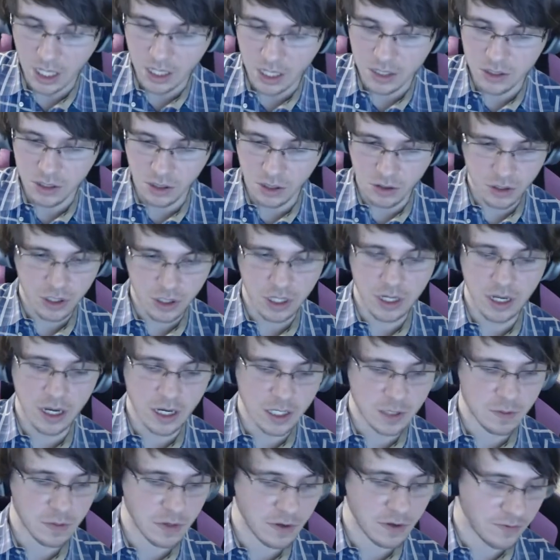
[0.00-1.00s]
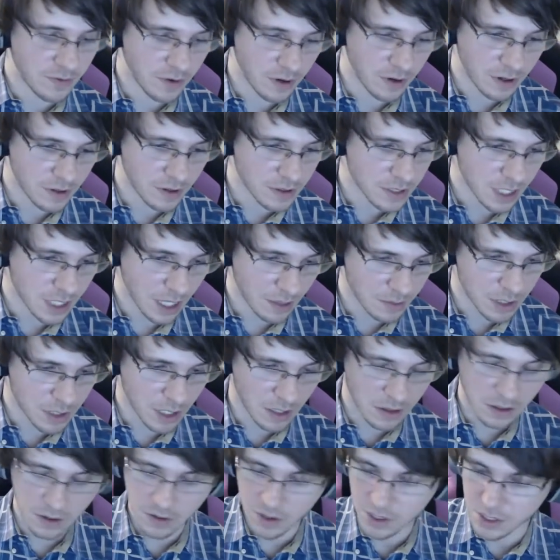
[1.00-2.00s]
Don't try to ask me for Snapchat
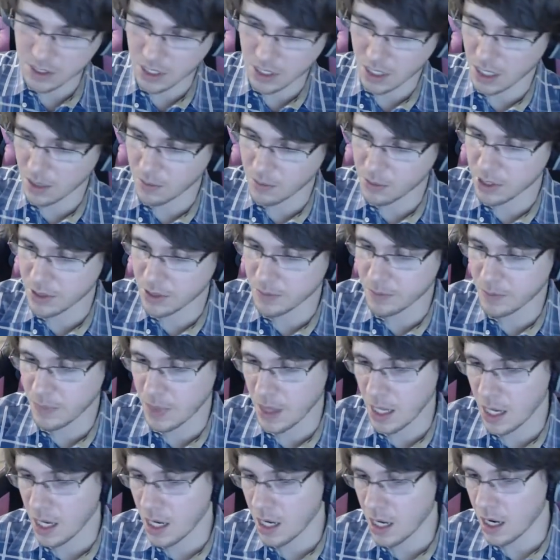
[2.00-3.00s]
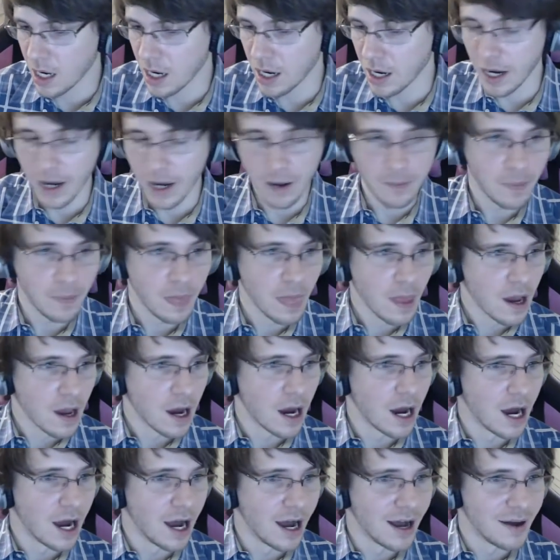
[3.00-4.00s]
though; that's not happening. All right. Um,